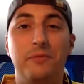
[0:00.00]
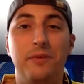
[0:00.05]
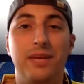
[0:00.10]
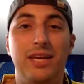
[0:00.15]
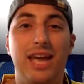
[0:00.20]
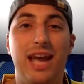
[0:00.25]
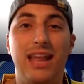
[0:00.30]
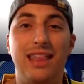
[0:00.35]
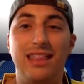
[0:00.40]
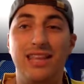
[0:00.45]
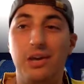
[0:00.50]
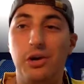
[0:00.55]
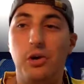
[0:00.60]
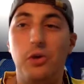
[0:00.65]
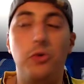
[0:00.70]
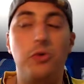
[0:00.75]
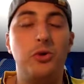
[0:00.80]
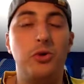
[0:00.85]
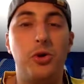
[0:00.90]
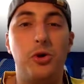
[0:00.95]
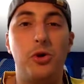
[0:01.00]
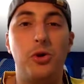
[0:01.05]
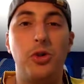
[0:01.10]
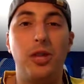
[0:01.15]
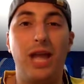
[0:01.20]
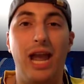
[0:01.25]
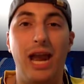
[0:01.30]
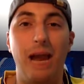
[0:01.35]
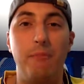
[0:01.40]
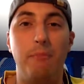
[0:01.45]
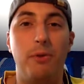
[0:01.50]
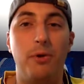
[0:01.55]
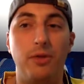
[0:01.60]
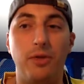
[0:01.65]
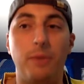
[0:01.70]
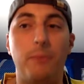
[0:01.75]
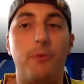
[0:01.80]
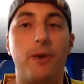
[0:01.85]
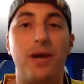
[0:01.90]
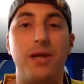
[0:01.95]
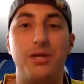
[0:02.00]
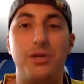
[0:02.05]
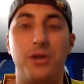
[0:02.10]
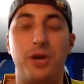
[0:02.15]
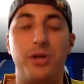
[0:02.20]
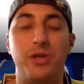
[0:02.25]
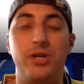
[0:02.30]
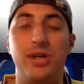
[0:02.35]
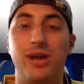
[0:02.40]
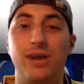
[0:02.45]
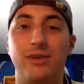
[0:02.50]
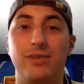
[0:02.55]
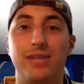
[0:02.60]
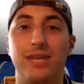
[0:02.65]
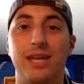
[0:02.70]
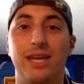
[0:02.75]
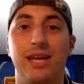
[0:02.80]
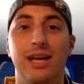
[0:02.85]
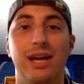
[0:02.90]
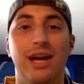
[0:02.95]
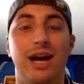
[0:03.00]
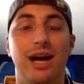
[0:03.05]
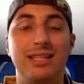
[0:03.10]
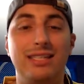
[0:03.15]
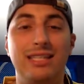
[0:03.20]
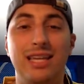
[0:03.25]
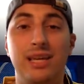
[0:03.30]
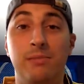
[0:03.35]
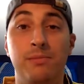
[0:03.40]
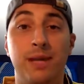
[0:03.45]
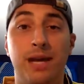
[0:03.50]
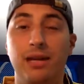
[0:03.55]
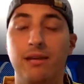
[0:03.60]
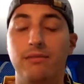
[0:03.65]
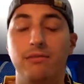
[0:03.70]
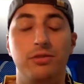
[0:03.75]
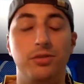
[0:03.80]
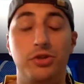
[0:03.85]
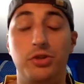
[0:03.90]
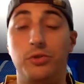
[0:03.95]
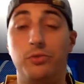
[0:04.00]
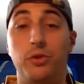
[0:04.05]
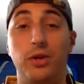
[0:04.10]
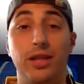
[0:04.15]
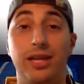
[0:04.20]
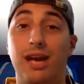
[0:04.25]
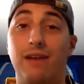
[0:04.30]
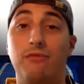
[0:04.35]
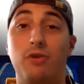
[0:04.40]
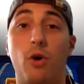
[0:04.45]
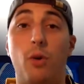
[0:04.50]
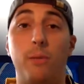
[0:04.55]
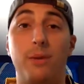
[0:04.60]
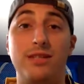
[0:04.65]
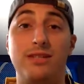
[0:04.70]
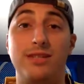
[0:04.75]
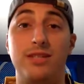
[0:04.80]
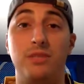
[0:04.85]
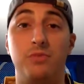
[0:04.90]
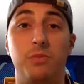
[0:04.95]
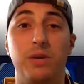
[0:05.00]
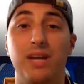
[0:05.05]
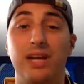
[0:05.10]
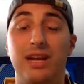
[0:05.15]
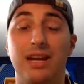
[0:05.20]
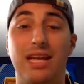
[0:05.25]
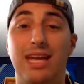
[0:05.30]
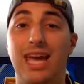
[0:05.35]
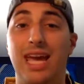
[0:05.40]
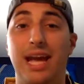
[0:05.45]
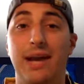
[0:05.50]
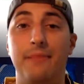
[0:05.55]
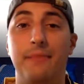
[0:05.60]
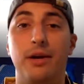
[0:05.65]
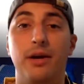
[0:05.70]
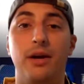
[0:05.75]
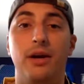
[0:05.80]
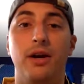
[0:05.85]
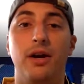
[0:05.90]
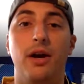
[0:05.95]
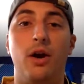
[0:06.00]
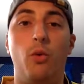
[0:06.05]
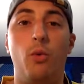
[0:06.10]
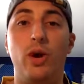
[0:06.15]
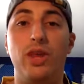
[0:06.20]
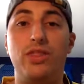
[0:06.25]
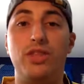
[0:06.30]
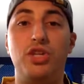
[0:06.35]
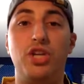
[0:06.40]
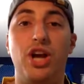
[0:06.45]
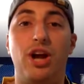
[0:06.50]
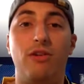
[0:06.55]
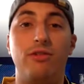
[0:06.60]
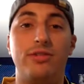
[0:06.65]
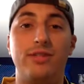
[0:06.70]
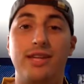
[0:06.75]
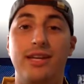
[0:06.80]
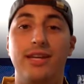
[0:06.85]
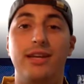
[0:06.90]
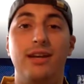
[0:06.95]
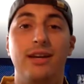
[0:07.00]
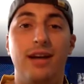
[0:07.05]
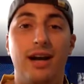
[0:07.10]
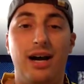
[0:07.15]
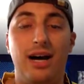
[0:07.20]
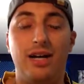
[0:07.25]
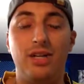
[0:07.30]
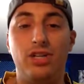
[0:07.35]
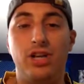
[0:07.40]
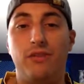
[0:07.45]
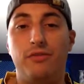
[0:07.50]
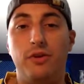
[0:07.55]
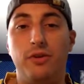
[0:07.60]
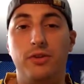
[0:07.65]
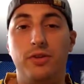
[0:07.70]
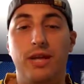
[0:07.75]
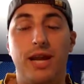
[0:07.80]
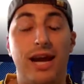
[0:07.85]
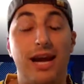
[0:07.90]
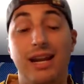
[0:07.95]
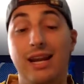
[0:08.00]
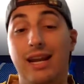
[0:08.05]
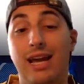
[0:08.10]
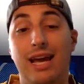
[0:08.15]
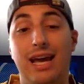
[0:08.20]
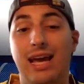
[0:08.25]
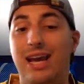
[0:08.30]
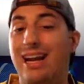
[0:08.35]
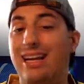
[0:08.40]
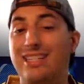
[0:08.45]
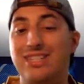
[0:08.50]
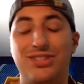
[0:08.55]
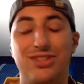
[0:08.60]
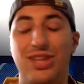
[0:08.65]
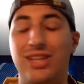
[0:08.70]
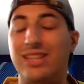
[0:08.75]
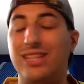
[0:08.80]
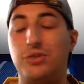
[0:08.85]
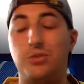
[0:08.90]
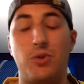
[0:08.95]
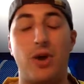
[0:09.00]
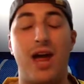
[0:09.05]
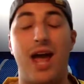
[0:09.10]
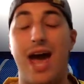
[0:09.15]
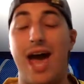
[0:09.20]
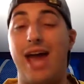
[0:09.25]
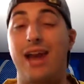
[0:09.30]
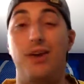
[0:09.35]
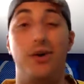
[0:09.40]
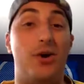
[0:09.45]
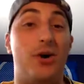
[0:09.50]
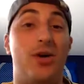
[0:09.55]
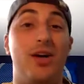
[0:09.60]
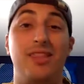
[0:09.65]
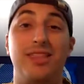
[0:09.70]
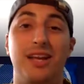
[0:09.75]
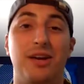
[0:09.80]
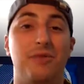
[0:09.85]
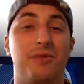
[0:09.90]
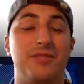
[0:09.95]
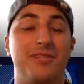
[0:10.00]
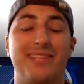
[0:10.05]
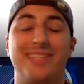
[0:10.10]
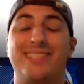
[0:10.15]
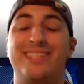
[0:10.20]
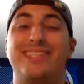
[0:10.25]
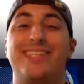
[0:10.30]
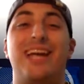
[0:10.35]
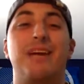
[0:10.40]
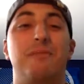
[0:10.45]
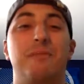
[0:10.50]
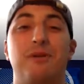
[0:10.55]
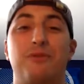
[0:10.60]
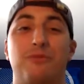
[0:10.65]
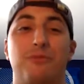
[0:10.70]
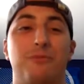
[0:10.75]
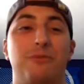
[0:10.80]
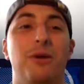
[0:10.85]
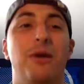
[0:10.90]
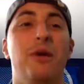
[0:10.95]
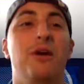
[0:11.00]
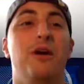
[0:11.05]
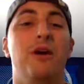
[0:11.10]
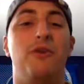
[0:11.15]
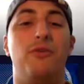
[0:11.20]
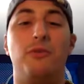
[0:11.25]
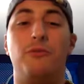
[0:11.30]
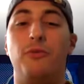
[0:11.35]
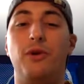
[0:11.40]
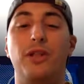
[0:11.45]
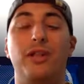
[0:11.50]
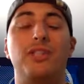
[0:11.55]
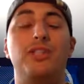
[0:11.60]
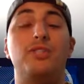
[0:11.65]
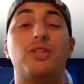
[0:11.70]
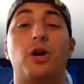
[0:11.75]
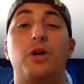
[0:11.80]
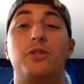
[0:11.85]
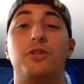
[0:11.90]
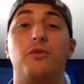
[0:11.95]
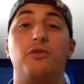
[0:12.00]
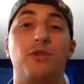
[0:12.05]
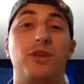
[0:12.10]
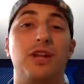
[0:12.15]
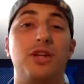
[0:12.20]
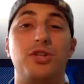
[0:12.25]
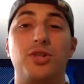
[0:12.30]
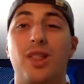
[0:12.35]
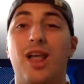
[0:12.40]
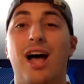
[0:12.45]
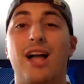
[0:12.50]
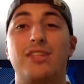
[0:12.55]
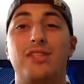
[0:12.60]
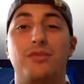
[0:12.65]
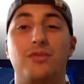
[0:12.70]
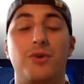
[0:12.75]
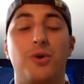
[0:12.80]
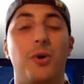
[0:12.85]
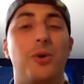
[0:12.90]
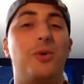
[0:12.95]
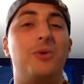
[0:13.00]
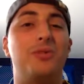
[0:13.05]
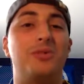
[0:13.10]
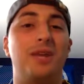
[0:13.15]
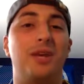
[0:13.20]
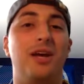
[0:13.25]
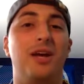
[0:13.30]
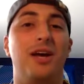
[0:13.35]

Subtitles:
getting the own goal late, putting the pressure on Chelsea, a team that should really have no business being in a game with Chelsea, Sheffield United. And I just think this one had it all. I think it was excitement from really start to finish, lots of goals.